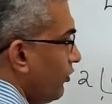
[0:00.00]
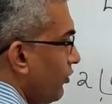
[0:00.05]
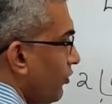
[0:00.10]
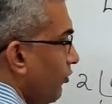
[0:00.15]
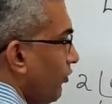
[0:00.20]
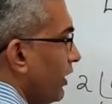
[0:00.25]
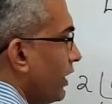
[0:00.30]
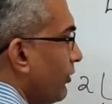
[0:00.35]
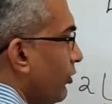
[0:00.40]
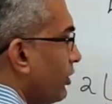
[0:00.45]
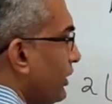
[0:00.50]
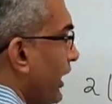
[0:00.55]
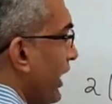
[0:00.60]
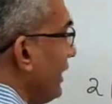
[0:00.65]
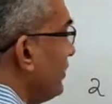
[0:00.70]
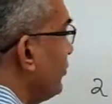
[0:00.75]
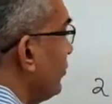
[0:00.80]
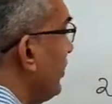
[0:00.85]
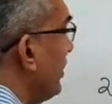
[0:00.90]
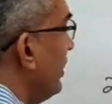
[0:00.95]
What about the
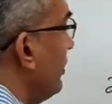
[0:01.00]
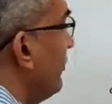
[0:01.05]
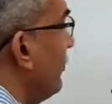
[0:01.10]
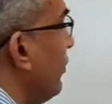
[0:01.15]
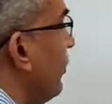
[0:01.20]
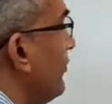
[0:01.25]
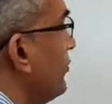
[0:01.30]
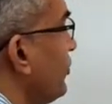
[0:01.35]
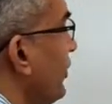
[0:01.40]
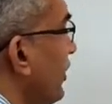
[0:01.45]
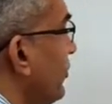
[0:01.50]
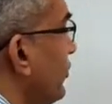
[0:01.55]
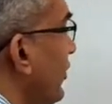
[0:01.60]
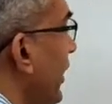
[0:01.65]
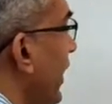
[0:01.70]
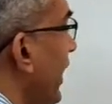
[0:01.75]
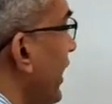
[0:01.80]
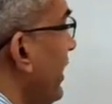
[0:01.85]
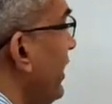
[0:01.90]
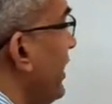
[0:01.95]
HCF of 6,
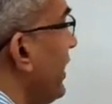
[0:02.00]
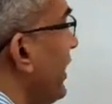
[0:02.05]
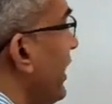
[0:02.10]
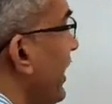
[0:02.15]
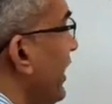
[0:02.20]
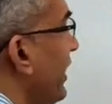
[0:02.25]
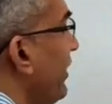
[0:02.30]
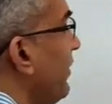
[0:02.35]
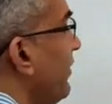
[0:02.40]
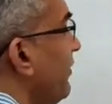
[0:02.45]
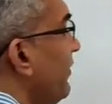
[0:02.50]
8 and 9?